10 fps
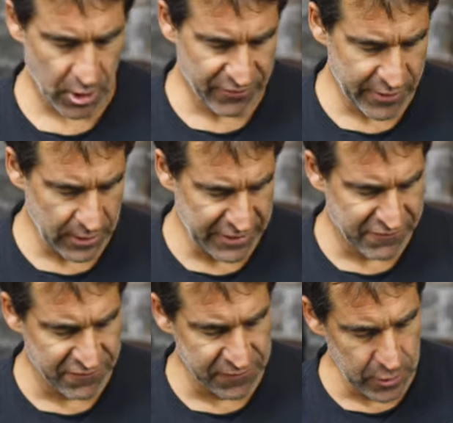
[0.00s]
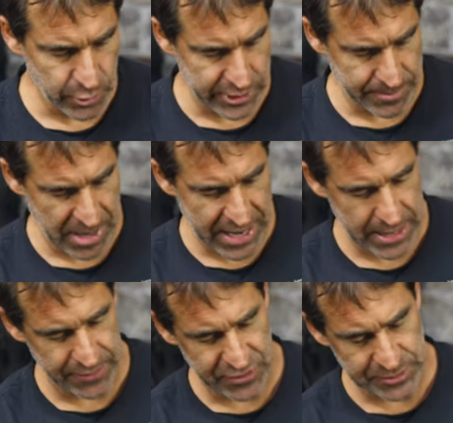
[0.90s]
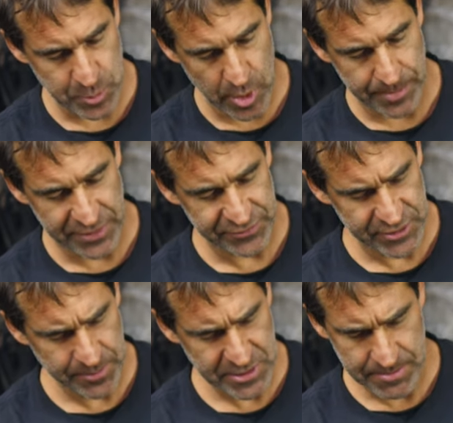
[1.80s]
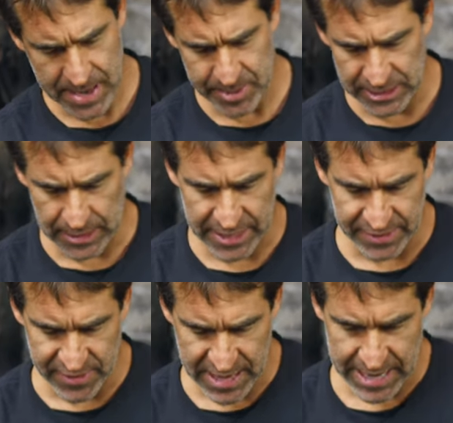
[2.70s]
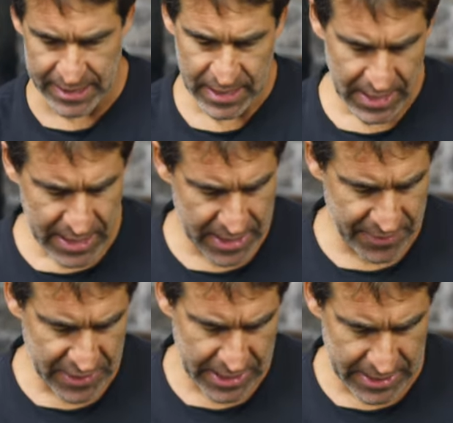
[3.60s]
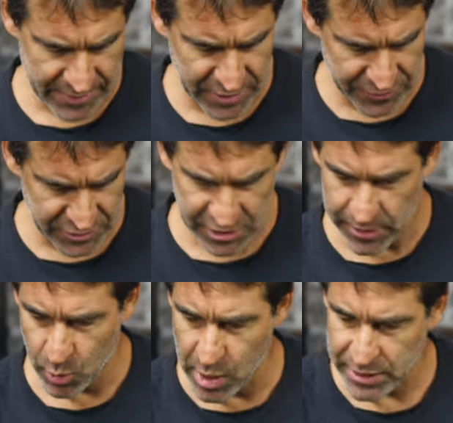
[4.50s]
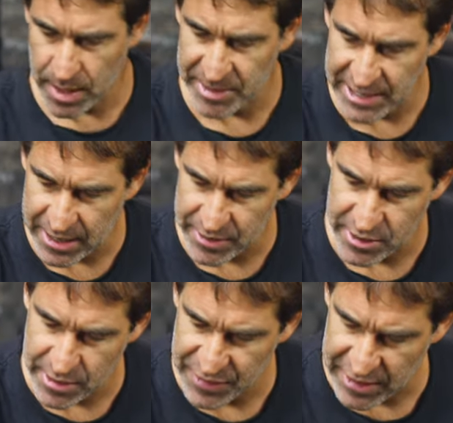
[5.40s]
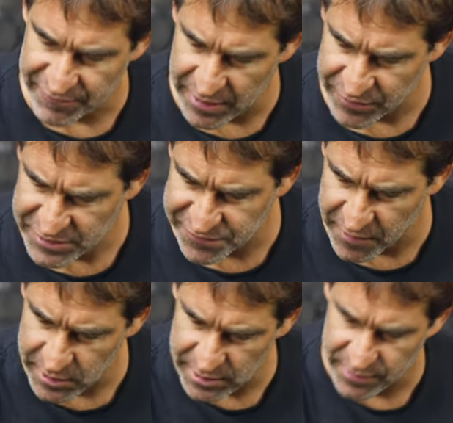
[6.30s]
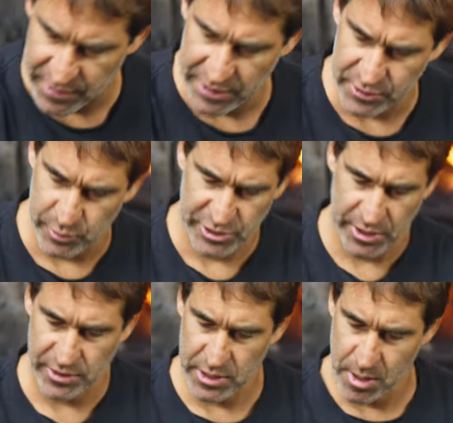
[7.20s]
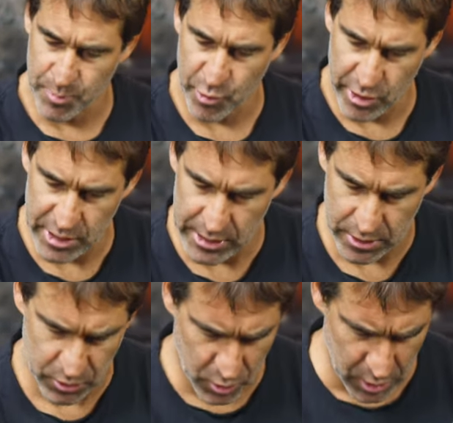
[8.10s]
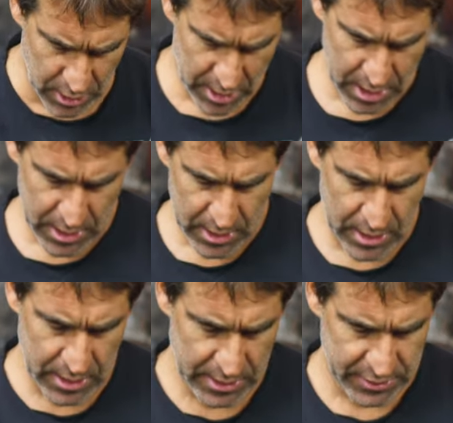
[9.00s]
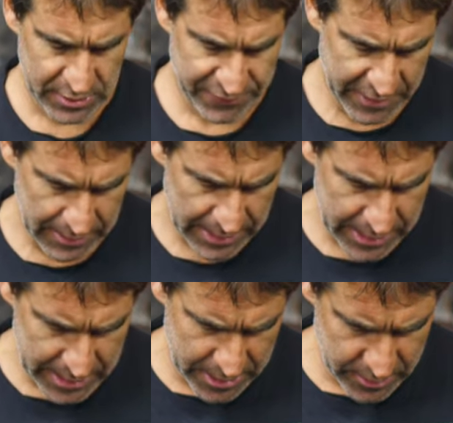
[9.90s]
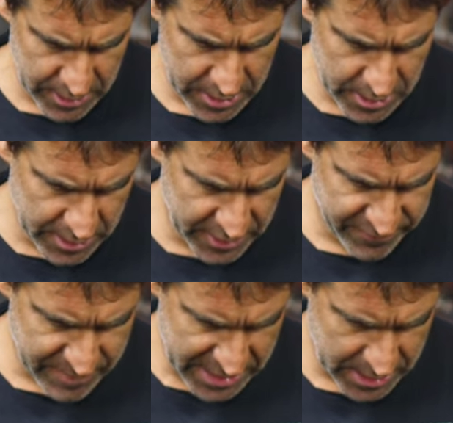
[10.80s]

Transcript: all fairly fluid in my head at this point, but something maybe like that. And then I've got this other one coming down here, and then I found these funky things, which I think are pretty cool. Let's see if I lay it out here, if my